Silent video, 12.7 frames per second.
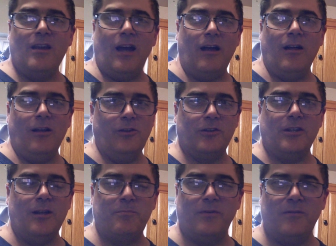I'll look it
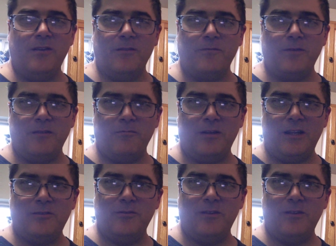up, you know, for the when I do